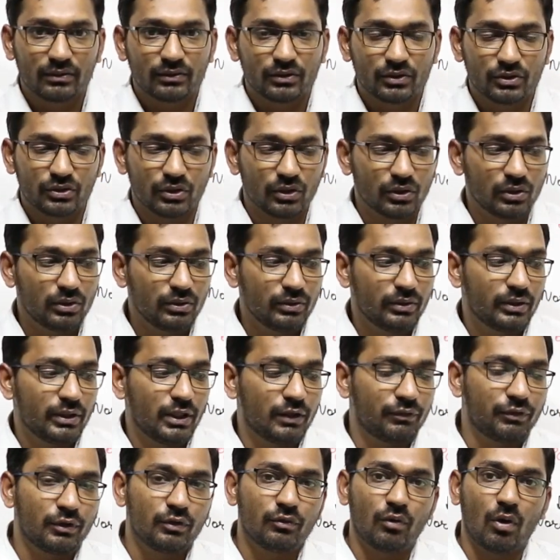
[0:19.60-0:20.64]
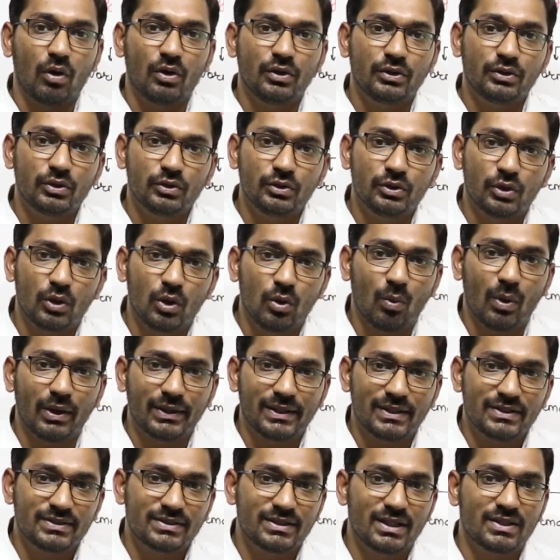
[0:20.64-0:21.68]
So if you want to know
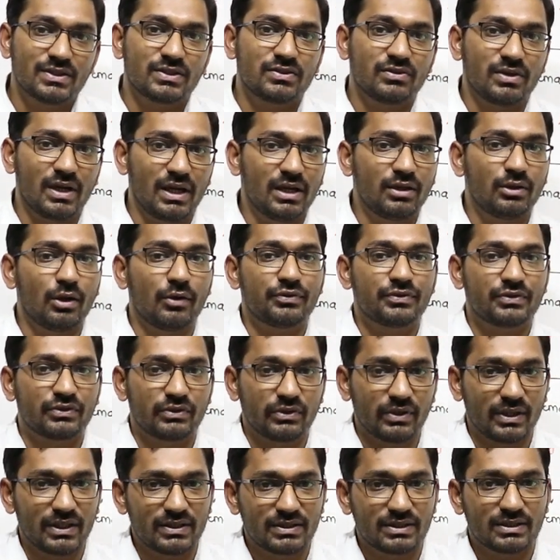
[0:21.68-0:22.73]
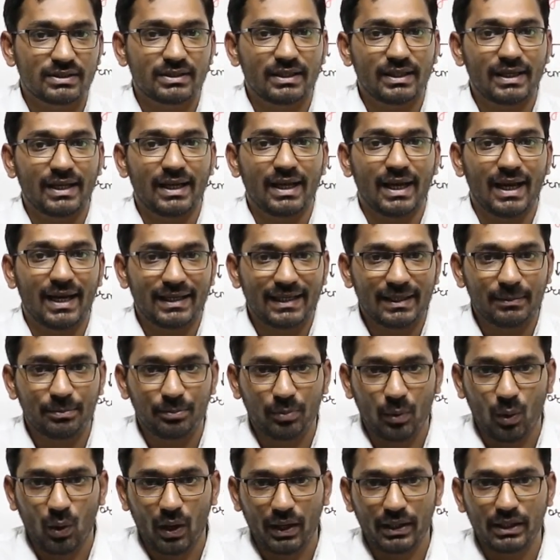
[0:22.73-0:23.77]
what is the state of stress at a
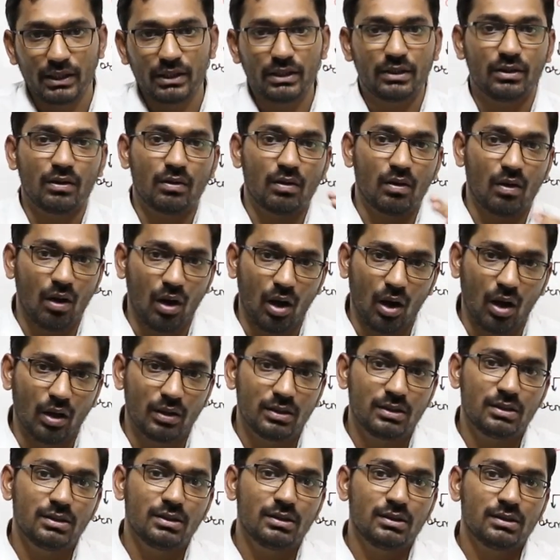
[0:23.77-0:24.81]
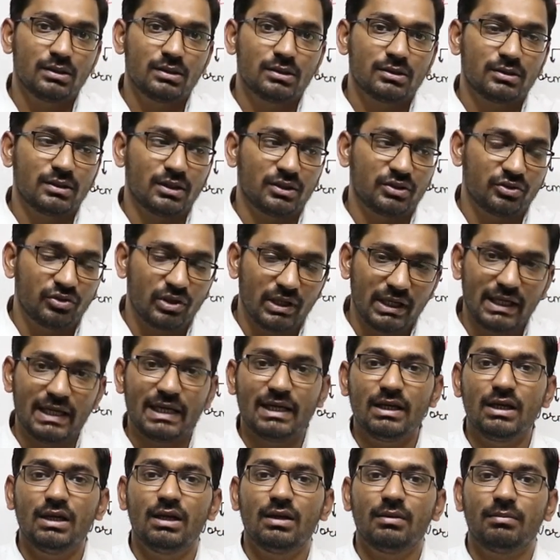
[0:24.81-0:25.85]
point on the
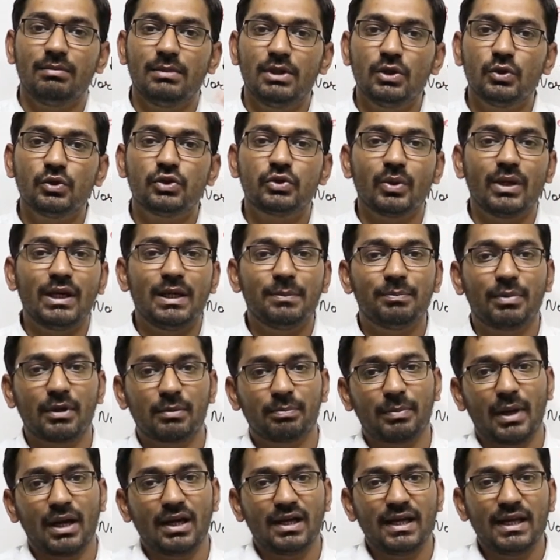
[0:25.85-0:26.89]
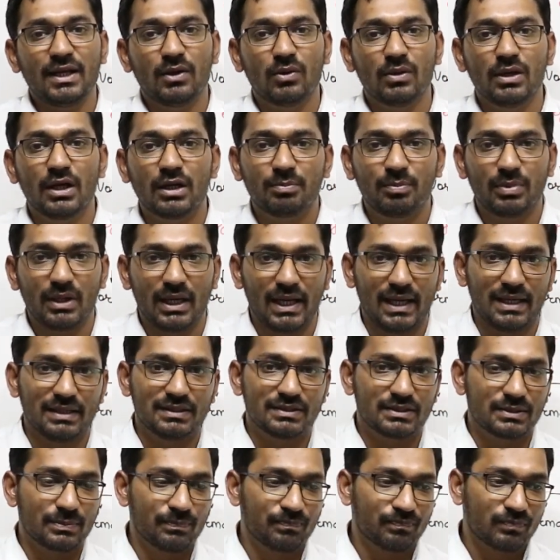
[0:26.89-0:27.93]
three mutually perpendicular
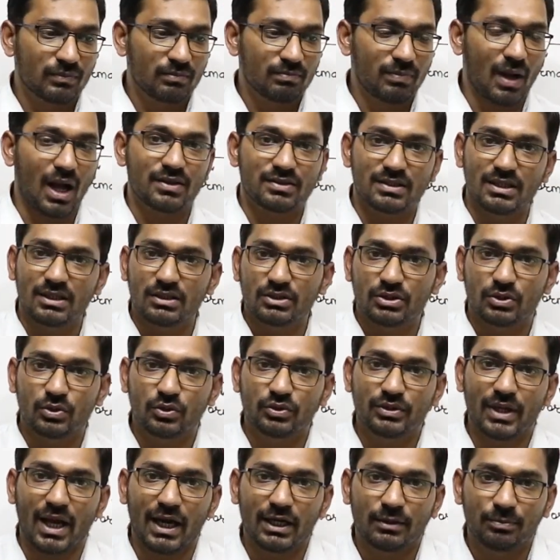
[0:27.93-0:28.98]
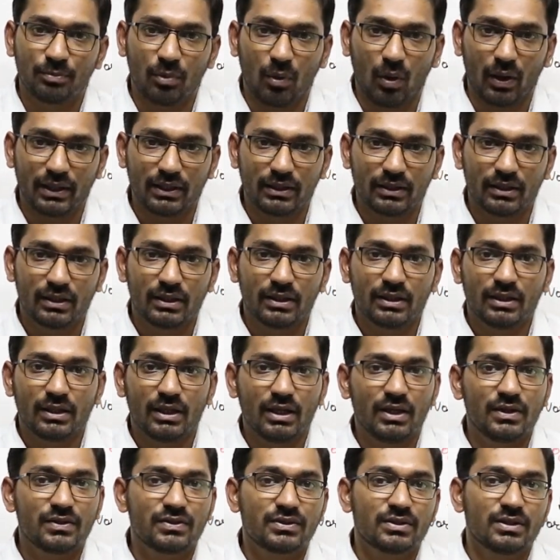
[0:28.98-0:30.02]
planes passing through that point
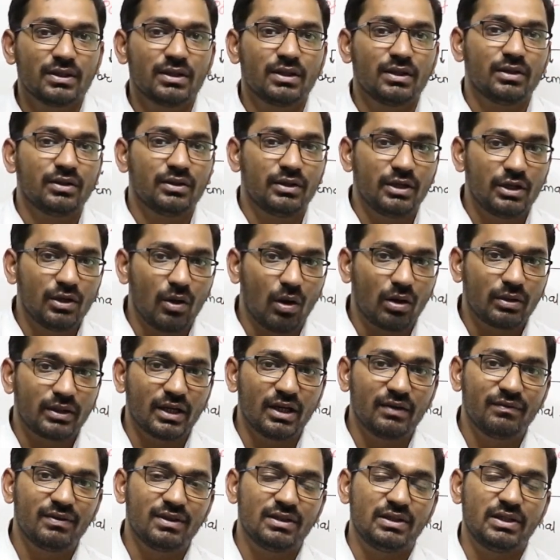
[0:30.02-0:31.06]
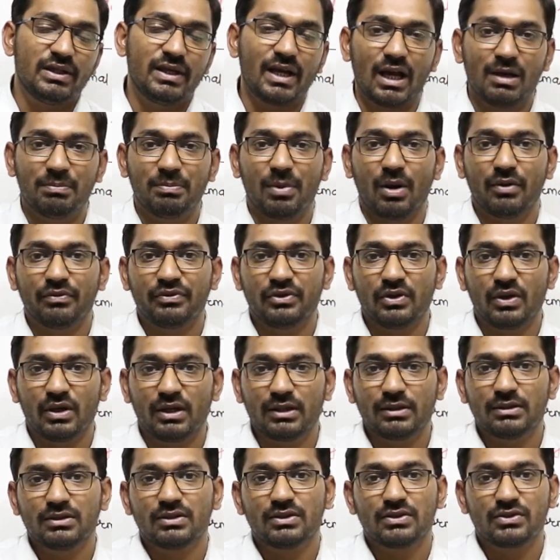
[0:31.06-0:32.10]
is denoted with the help of
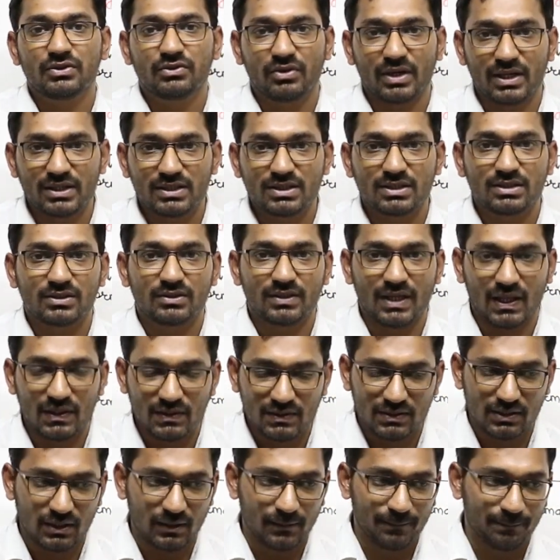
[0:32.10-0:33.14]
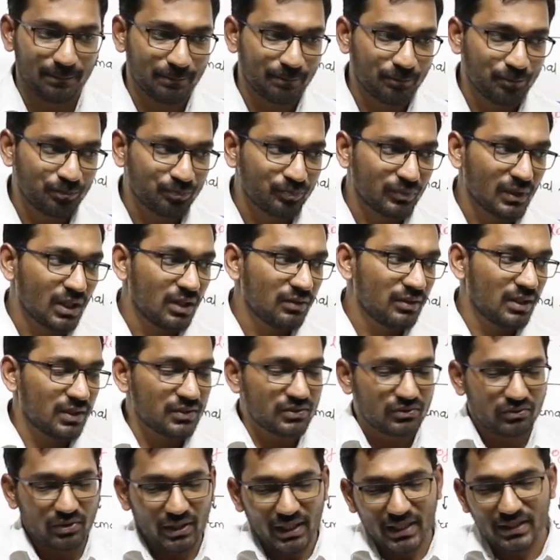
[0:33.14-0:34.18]
your stress tensor. The
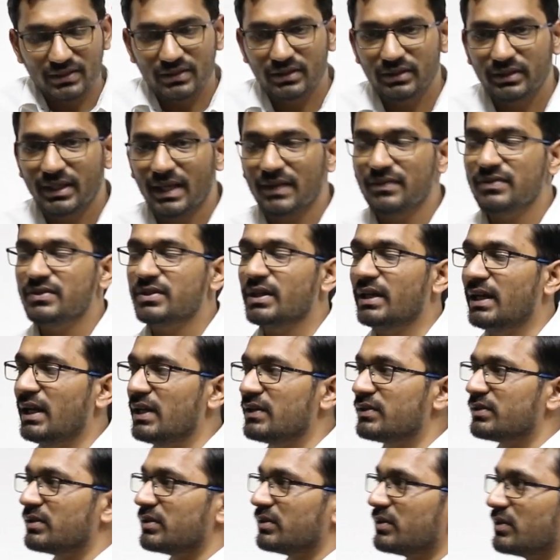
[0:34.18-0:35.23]
strain tensor is